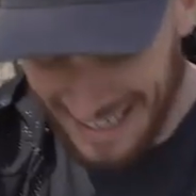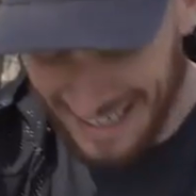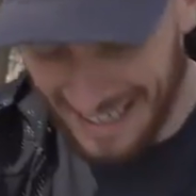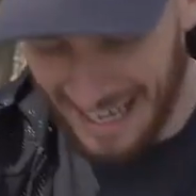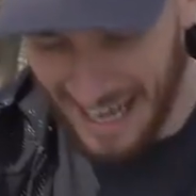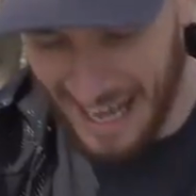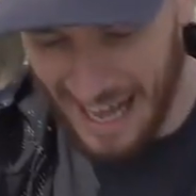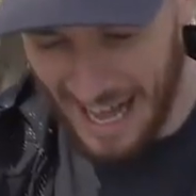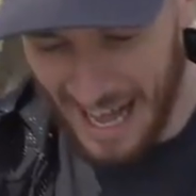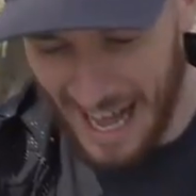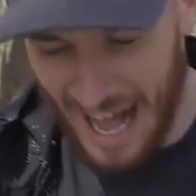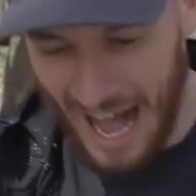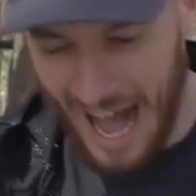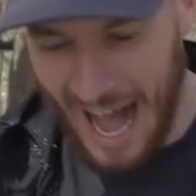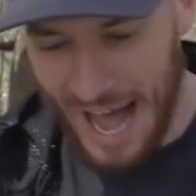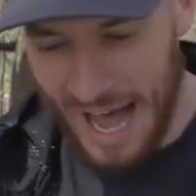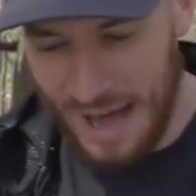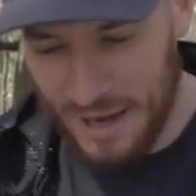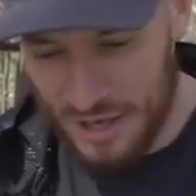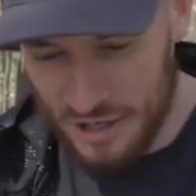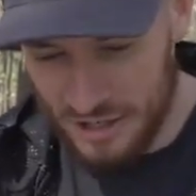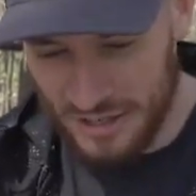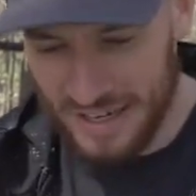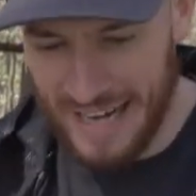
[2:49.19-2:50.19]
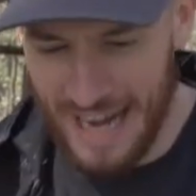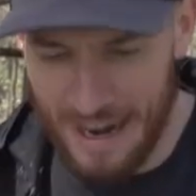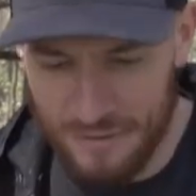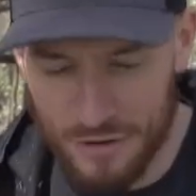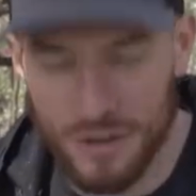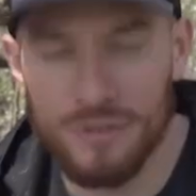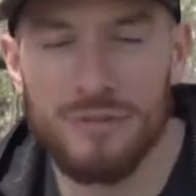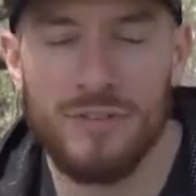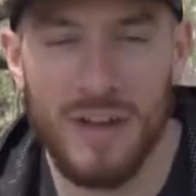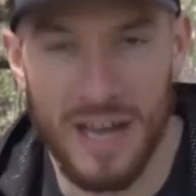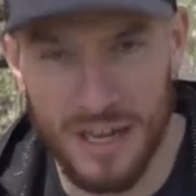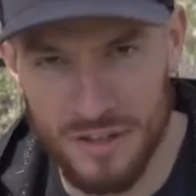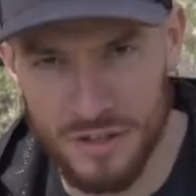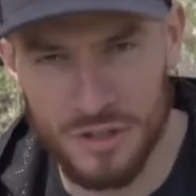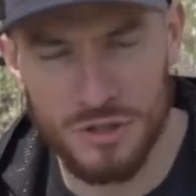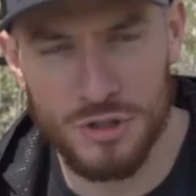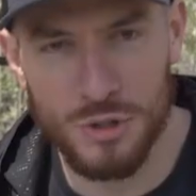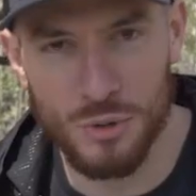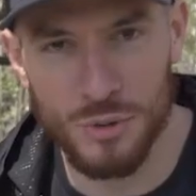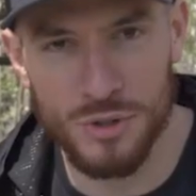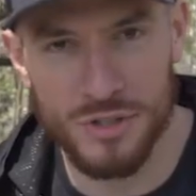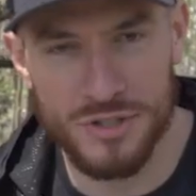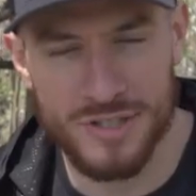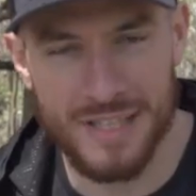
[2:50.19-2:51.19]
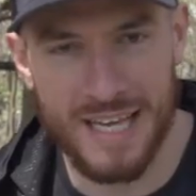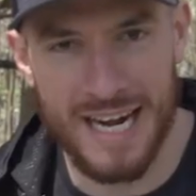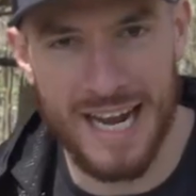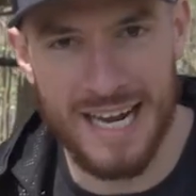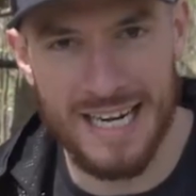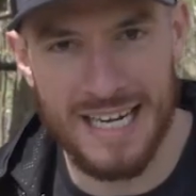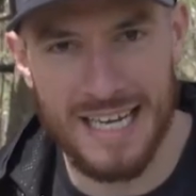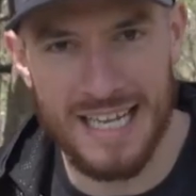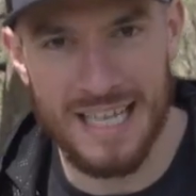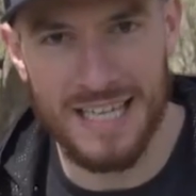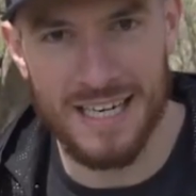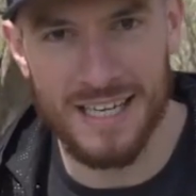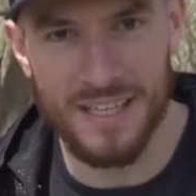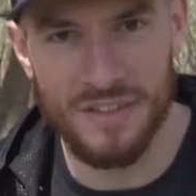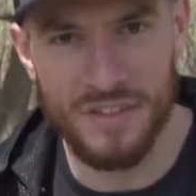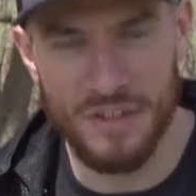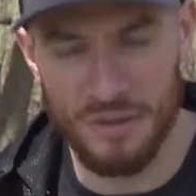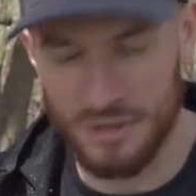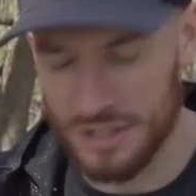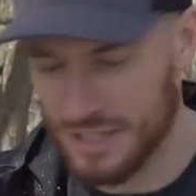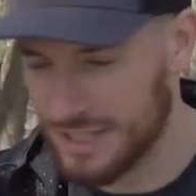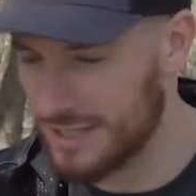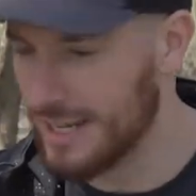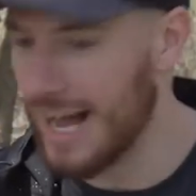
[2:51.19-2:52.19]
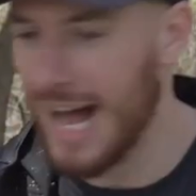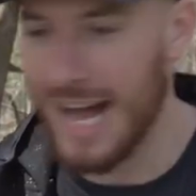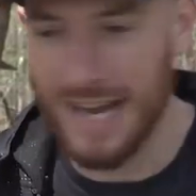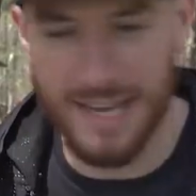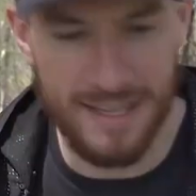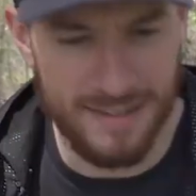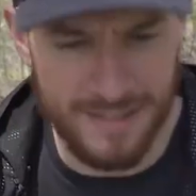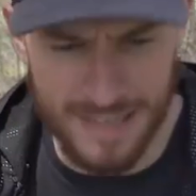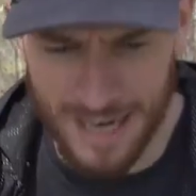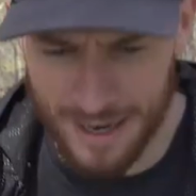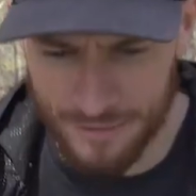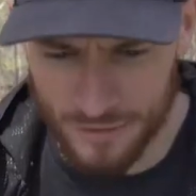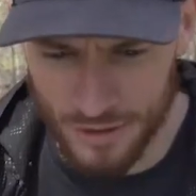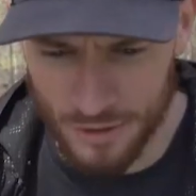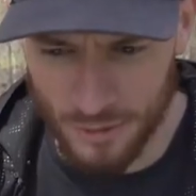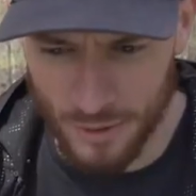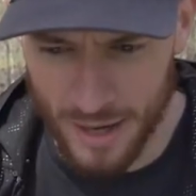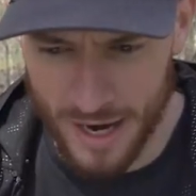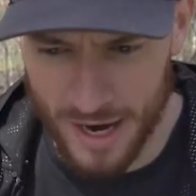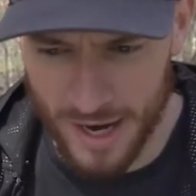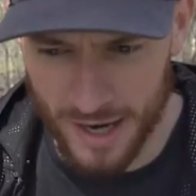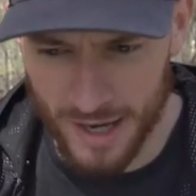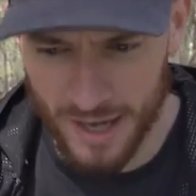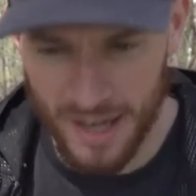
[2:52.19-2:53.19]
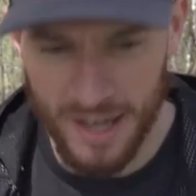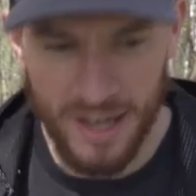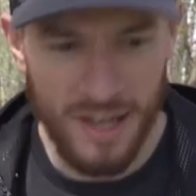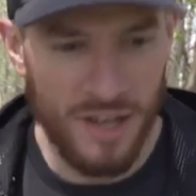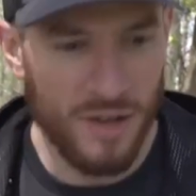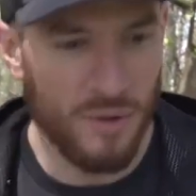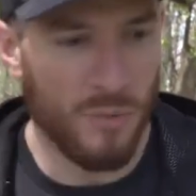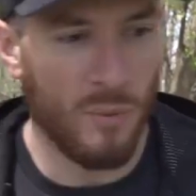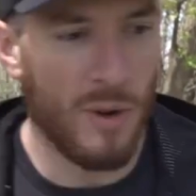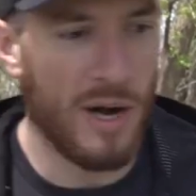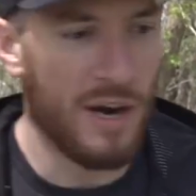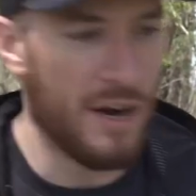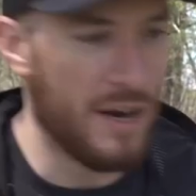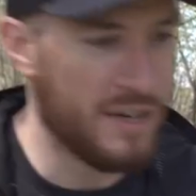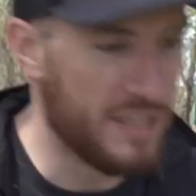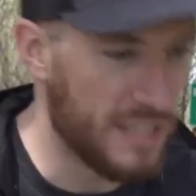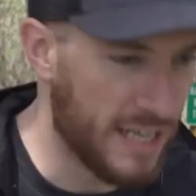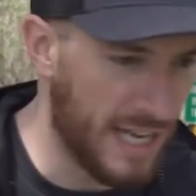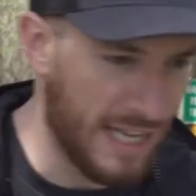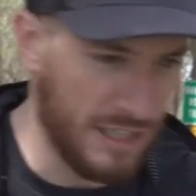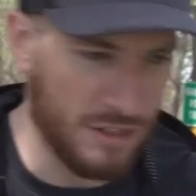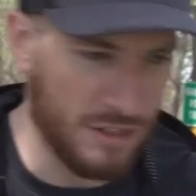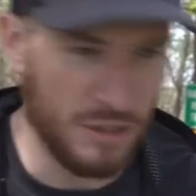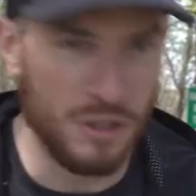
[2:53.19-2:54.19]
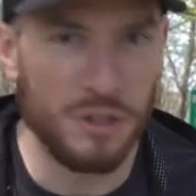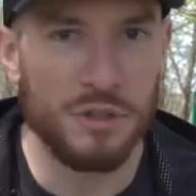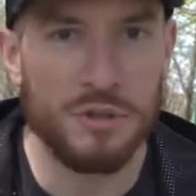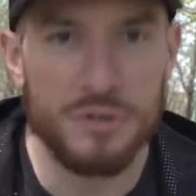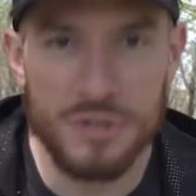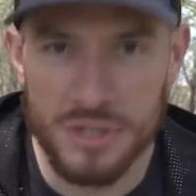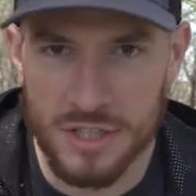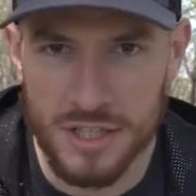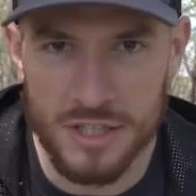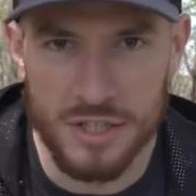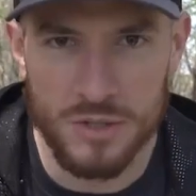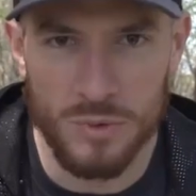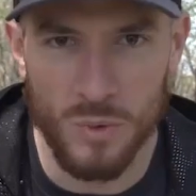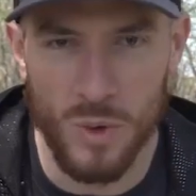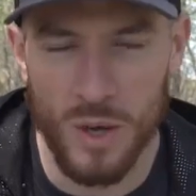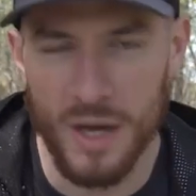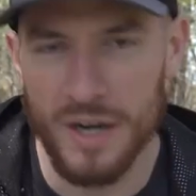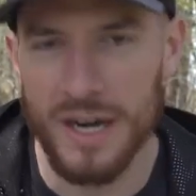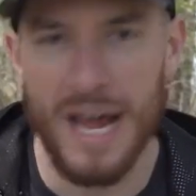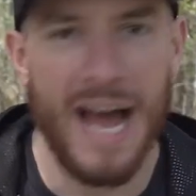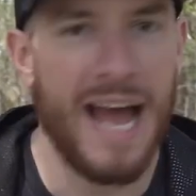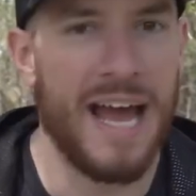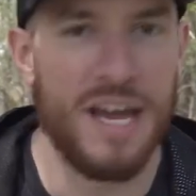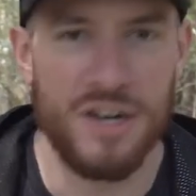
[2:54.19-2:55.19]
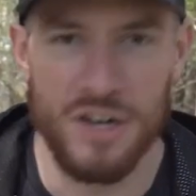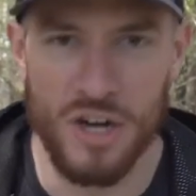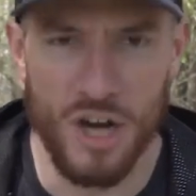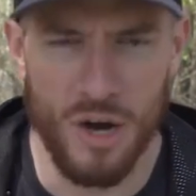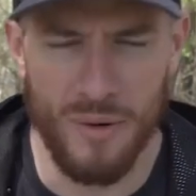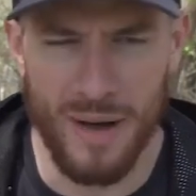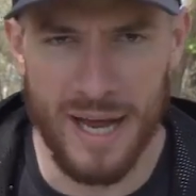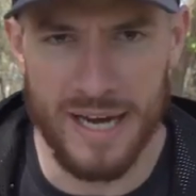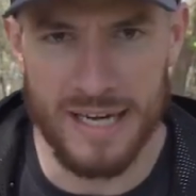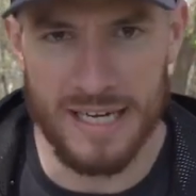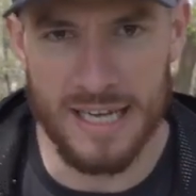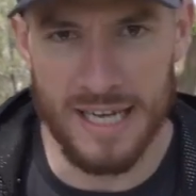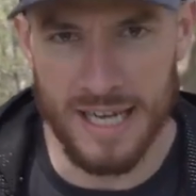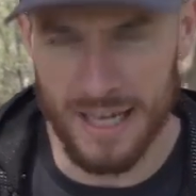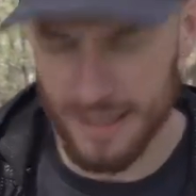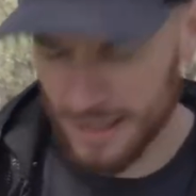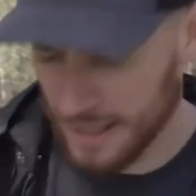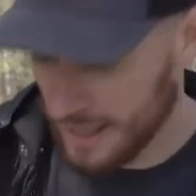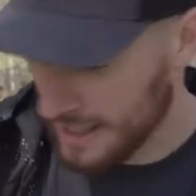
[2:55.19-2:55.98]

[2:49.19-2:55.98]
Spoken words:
I could never find the tools that I needed. There were sockets everywhere. Where did I lose this one? I had no idea.